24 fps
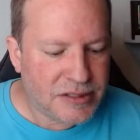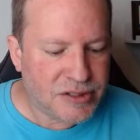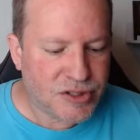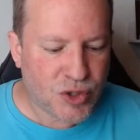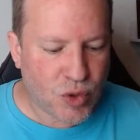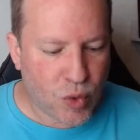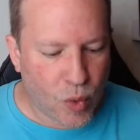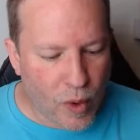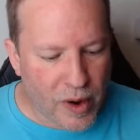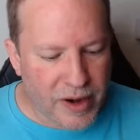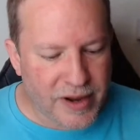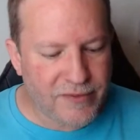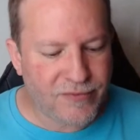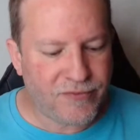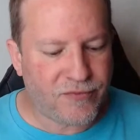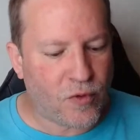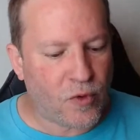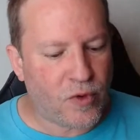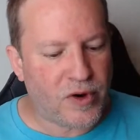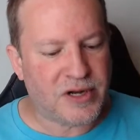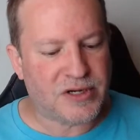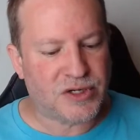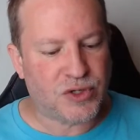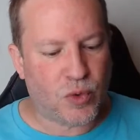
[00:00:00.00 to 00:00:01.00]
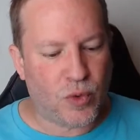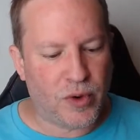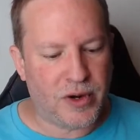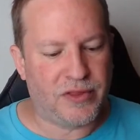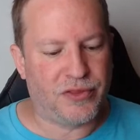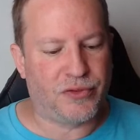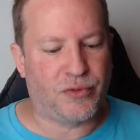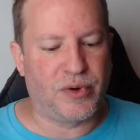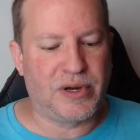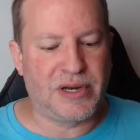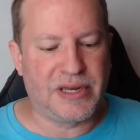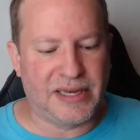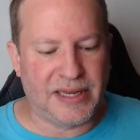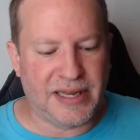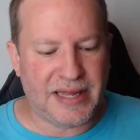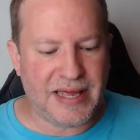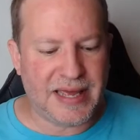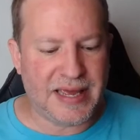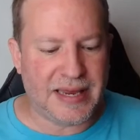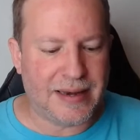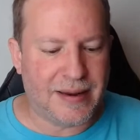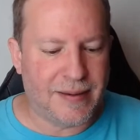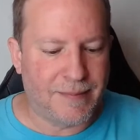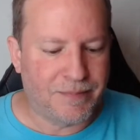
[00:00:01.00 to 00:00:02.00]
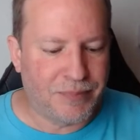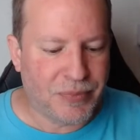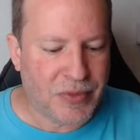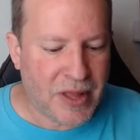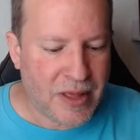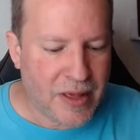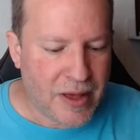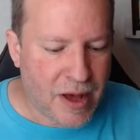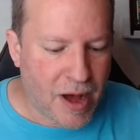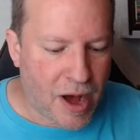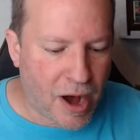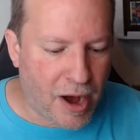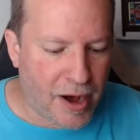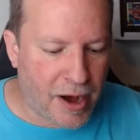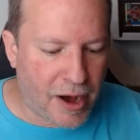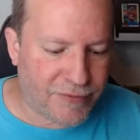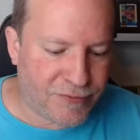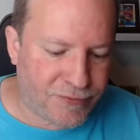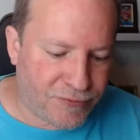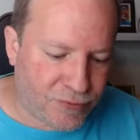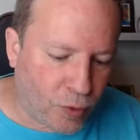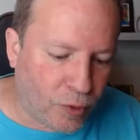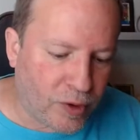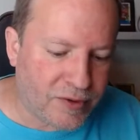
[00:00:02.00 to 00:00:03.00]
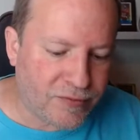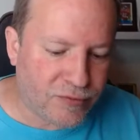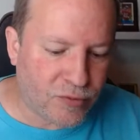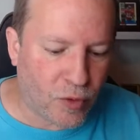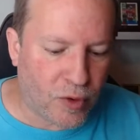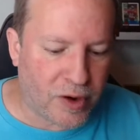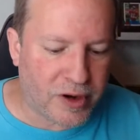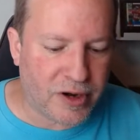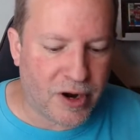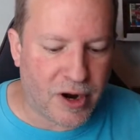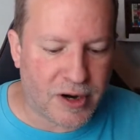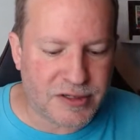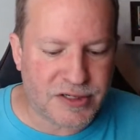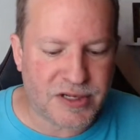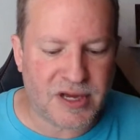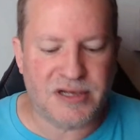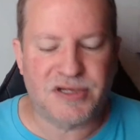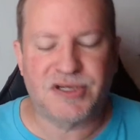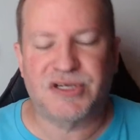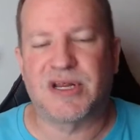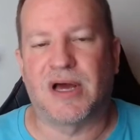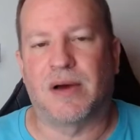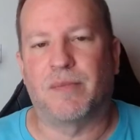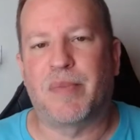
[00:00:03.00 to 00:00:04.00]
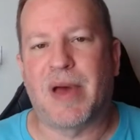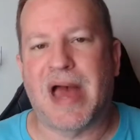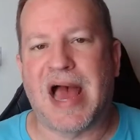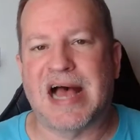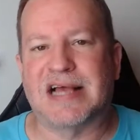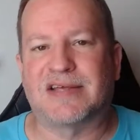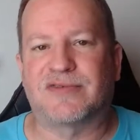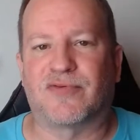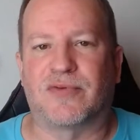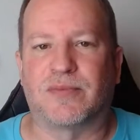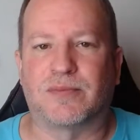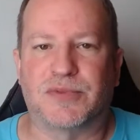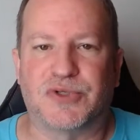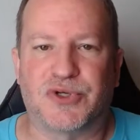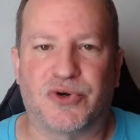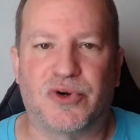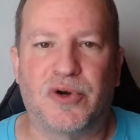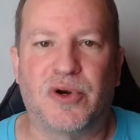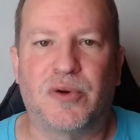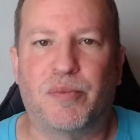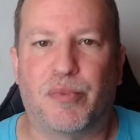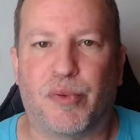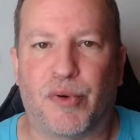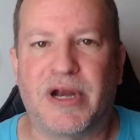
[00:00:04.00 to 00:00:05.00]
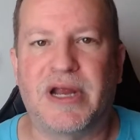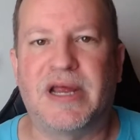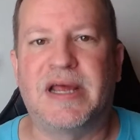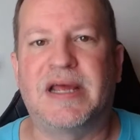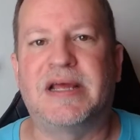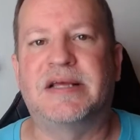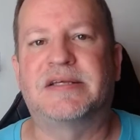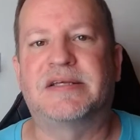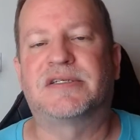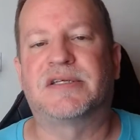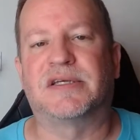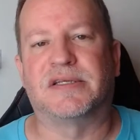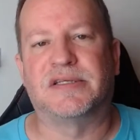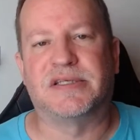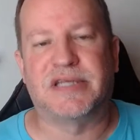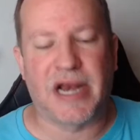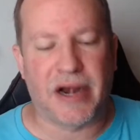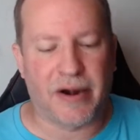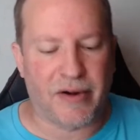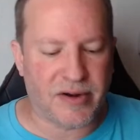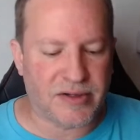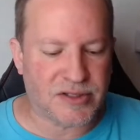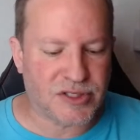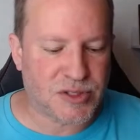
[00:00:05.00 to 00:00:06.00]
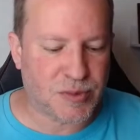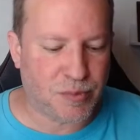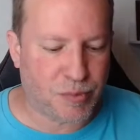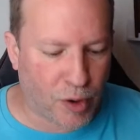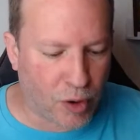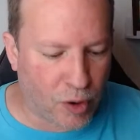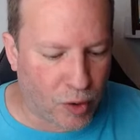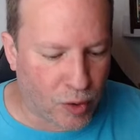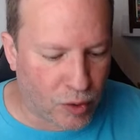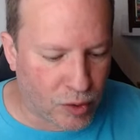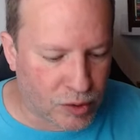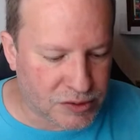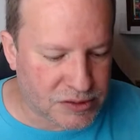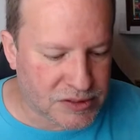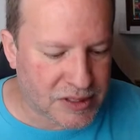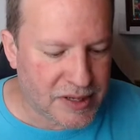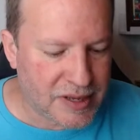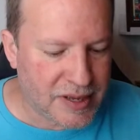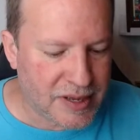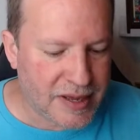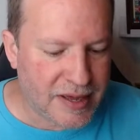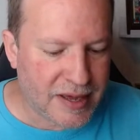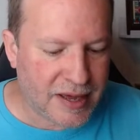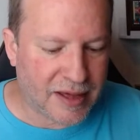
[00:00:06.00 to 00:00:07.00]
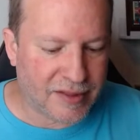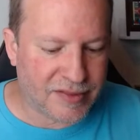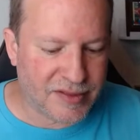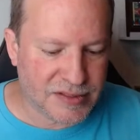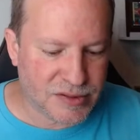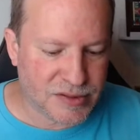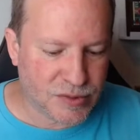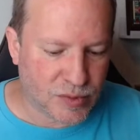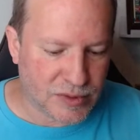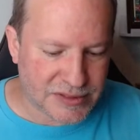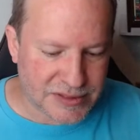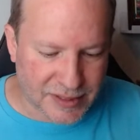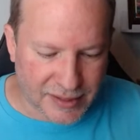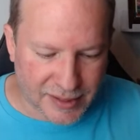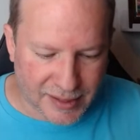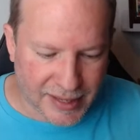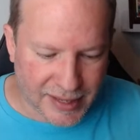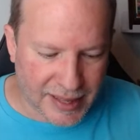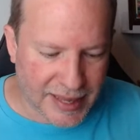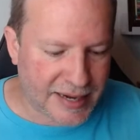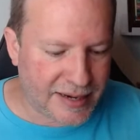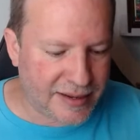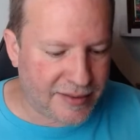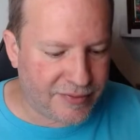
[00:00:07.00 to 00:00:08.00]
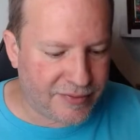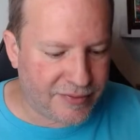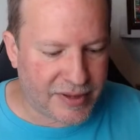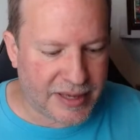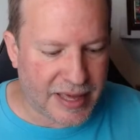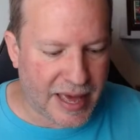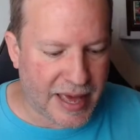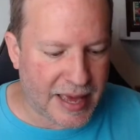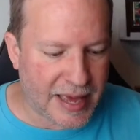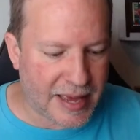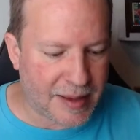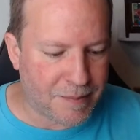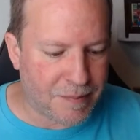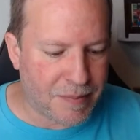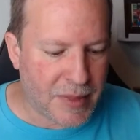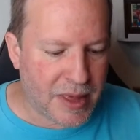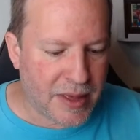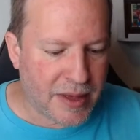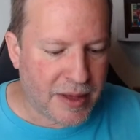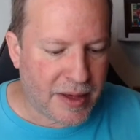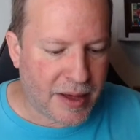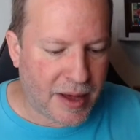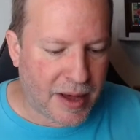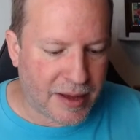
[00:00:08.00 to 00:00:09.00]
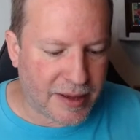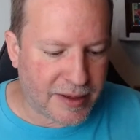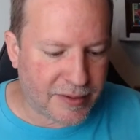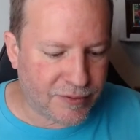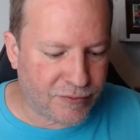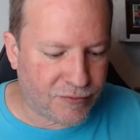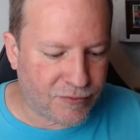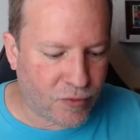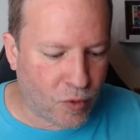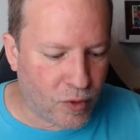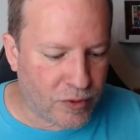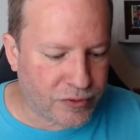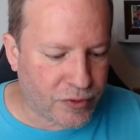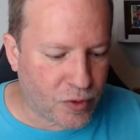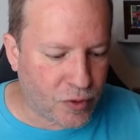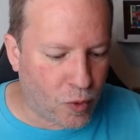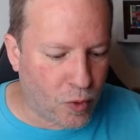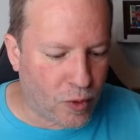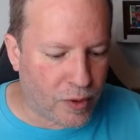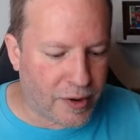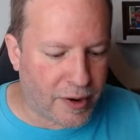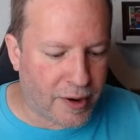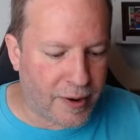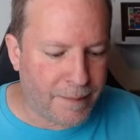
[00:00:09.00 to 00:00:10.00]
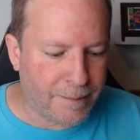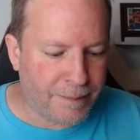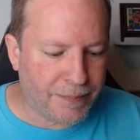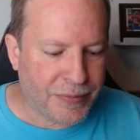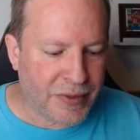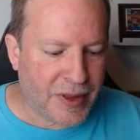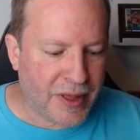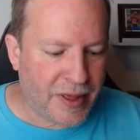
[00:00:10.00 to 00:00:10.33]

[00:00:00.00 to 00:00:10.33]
24-23 lead on a 44-yard touchdown pass from Drew Brees to Darren Sproles. This was late in the game in the fourth quarter.